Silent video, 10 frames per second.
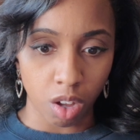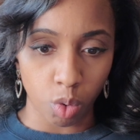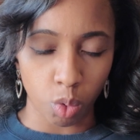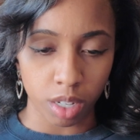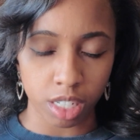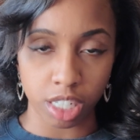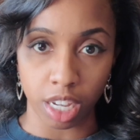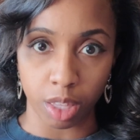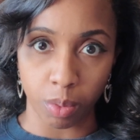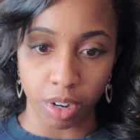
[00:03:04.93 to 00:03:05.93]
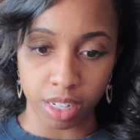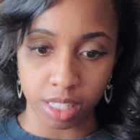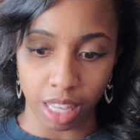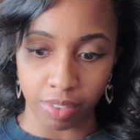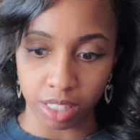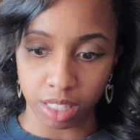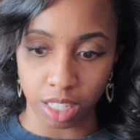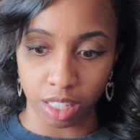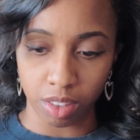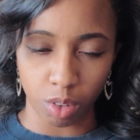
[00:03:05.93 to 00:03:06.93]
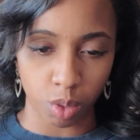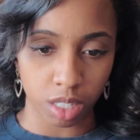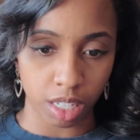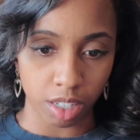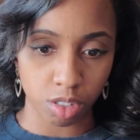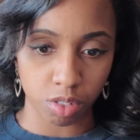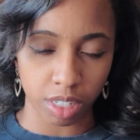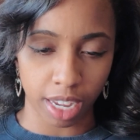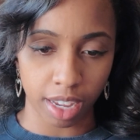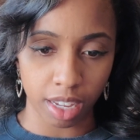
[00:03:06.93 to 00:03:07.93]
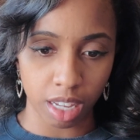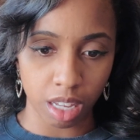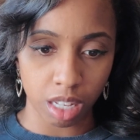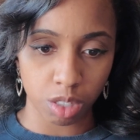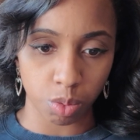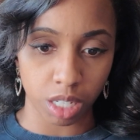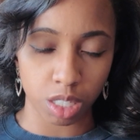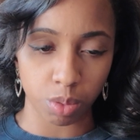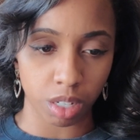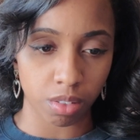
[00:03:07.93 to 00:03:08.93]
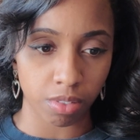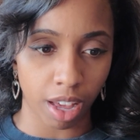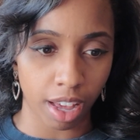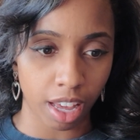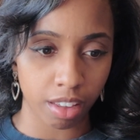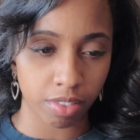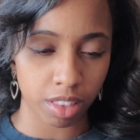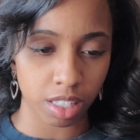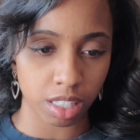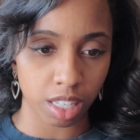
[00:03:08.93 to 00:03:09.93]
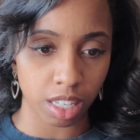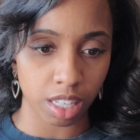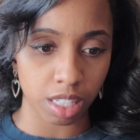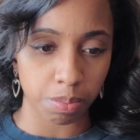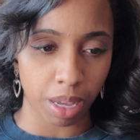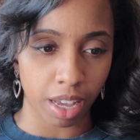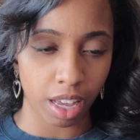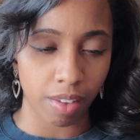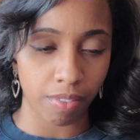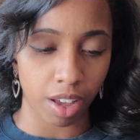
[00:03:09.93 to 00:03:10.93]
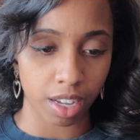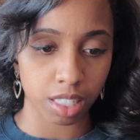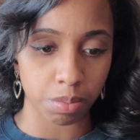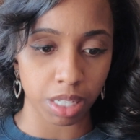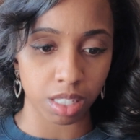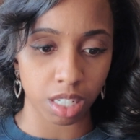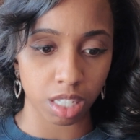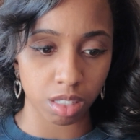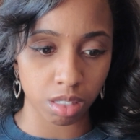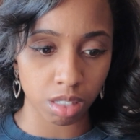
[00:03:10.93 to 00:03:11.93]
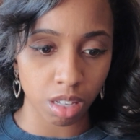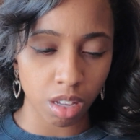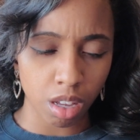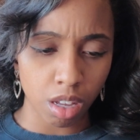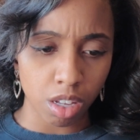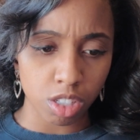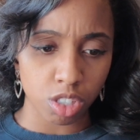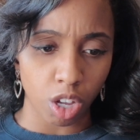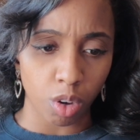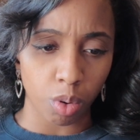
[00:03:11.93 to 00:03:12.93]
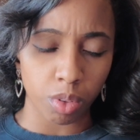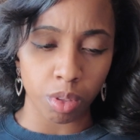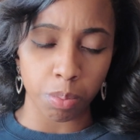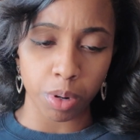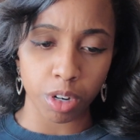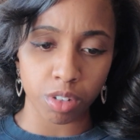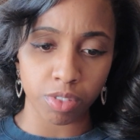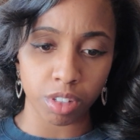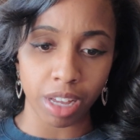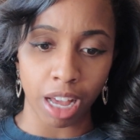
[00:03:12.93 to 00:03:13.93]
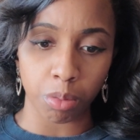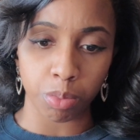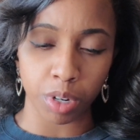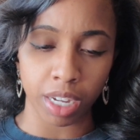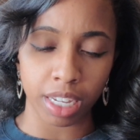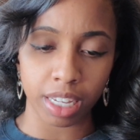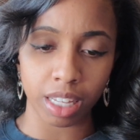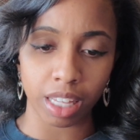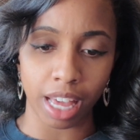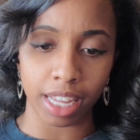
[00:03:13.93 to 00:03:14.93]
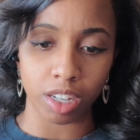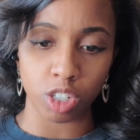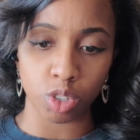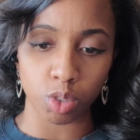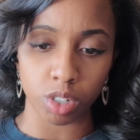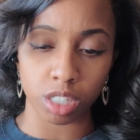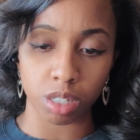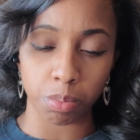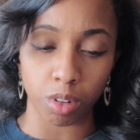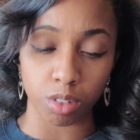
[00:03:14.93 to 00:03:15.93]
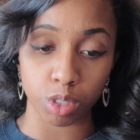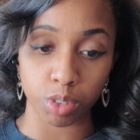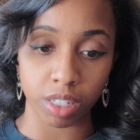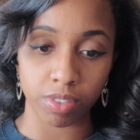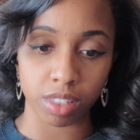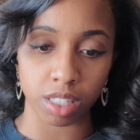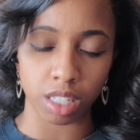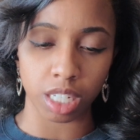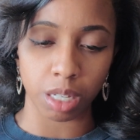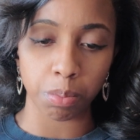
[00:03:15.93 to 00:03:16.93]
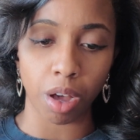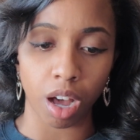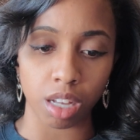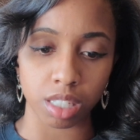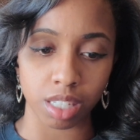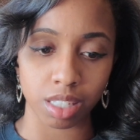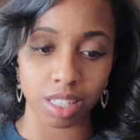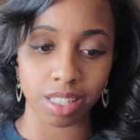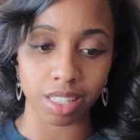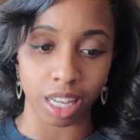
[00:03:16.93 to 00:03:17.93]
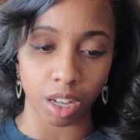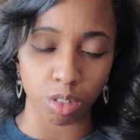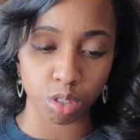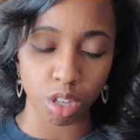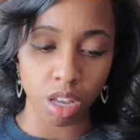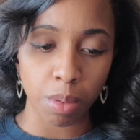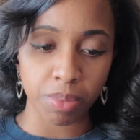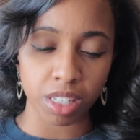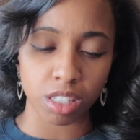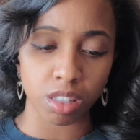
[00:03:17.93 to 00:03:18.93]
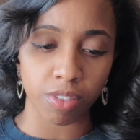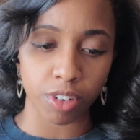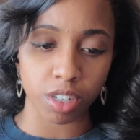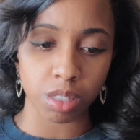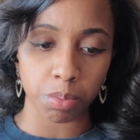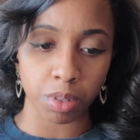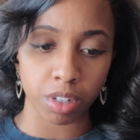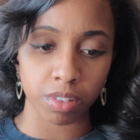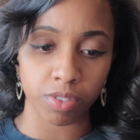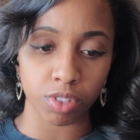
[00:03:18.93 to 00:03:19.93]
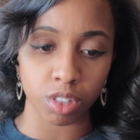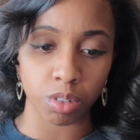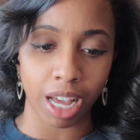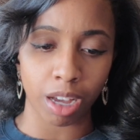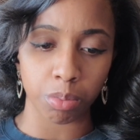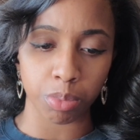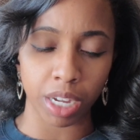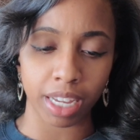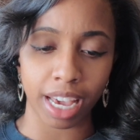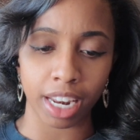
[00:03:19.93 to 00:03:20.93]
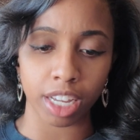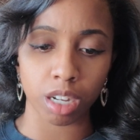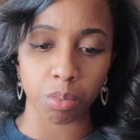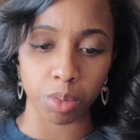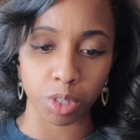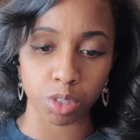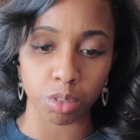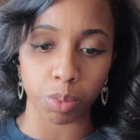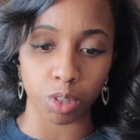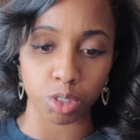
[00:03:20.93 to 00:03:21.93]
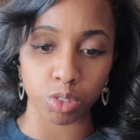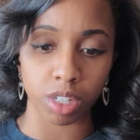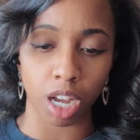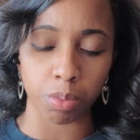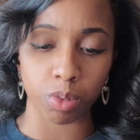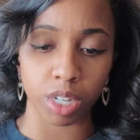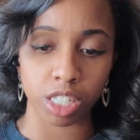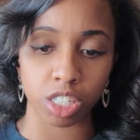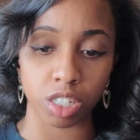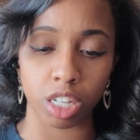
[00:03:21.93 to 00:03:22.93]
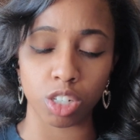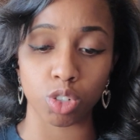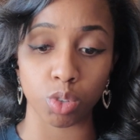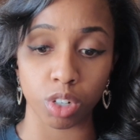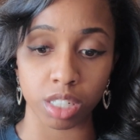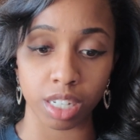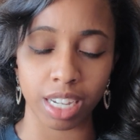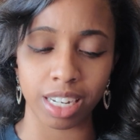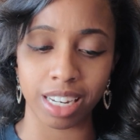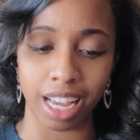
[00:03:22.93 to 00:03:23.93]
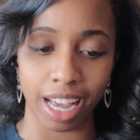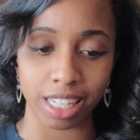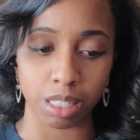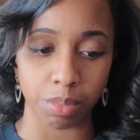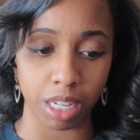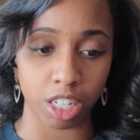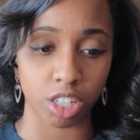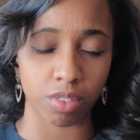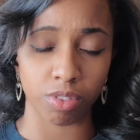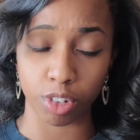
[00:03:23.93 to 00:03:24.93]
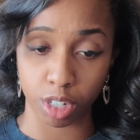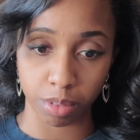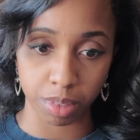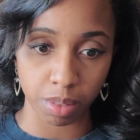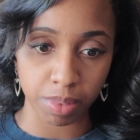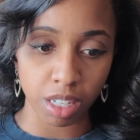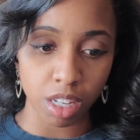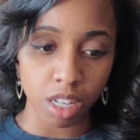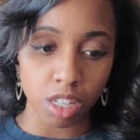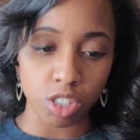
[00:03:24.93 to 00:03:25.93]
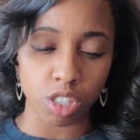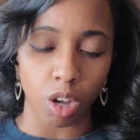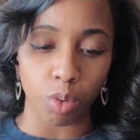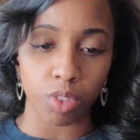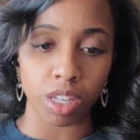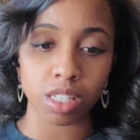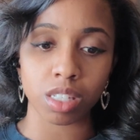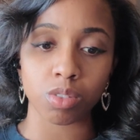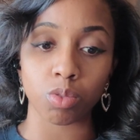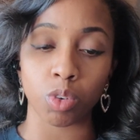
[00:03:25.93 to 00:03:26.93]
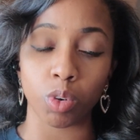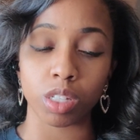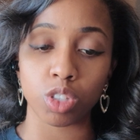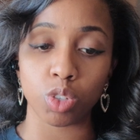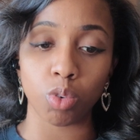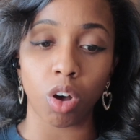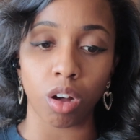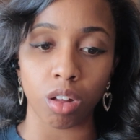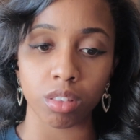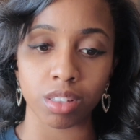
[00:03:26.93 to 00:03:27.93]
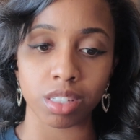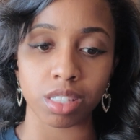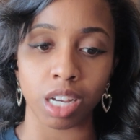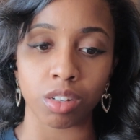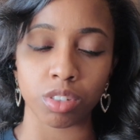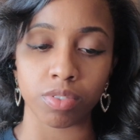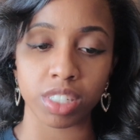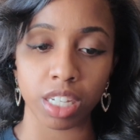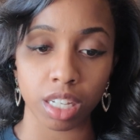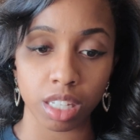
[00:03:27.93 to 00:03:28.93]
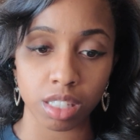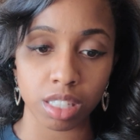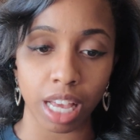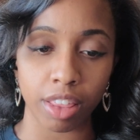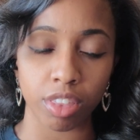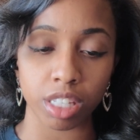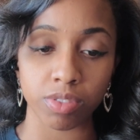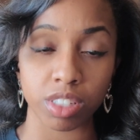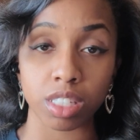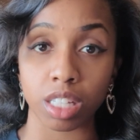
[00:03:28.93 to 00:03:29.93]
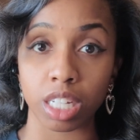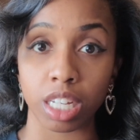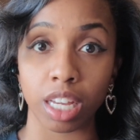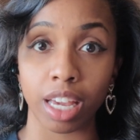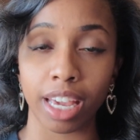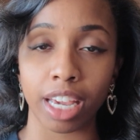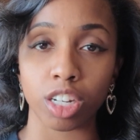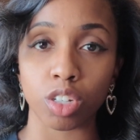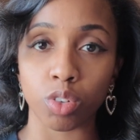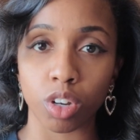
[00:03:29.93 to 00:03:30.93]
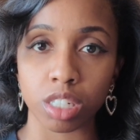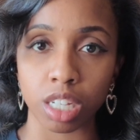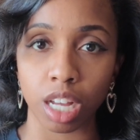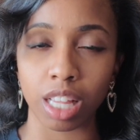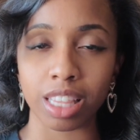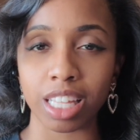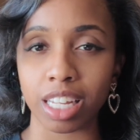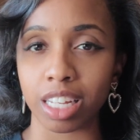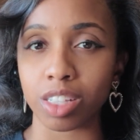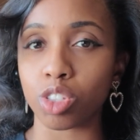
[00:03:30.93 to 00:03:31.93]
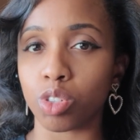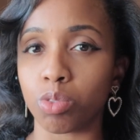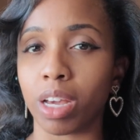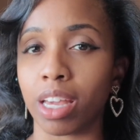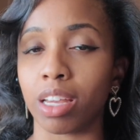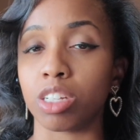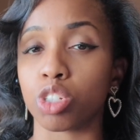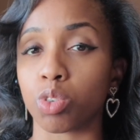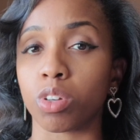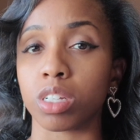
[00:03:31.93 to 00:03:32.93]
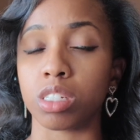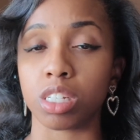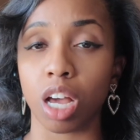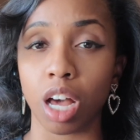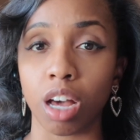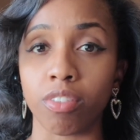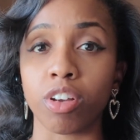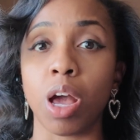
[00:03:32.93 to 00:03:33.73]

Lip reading: on January 17th, on yesterday, 2025. This is by Fox Business. So the bird flu outbreak at Georgia poultry facility pauses sales. This is the first bird flu outbreak at a commercial poultry operation in Georgia, and it has been confirmed. So this is going to halt the sales of chickens at this facility in Georgia, leading to a shortage of